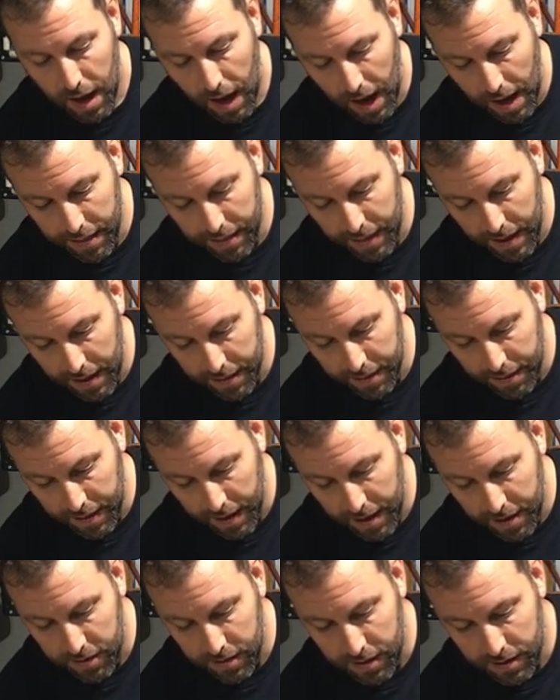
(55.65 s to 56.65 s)
and then
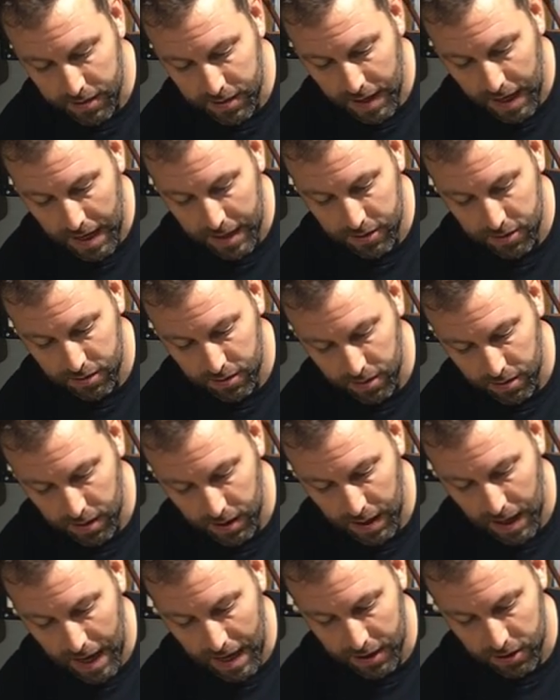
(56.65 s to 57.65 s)
they're attached to
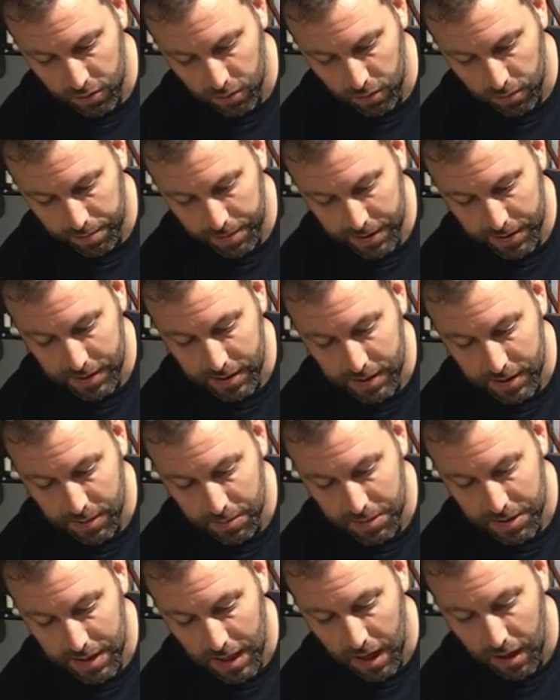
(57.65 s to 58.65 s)
the actual pistons
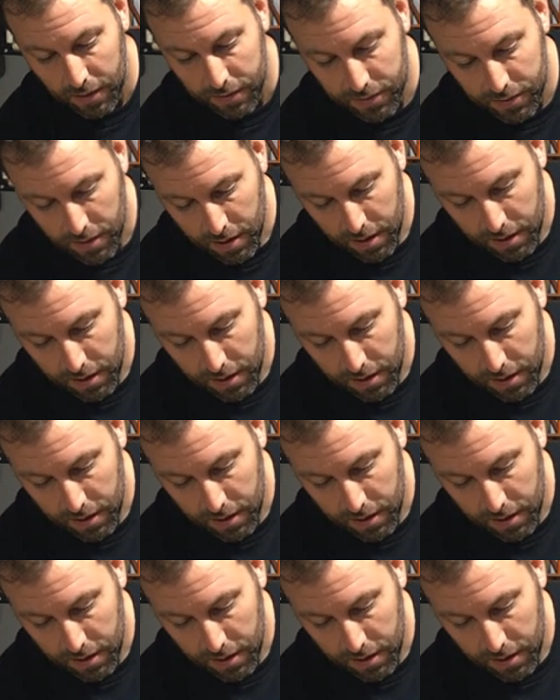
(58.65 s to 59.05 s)
themselves.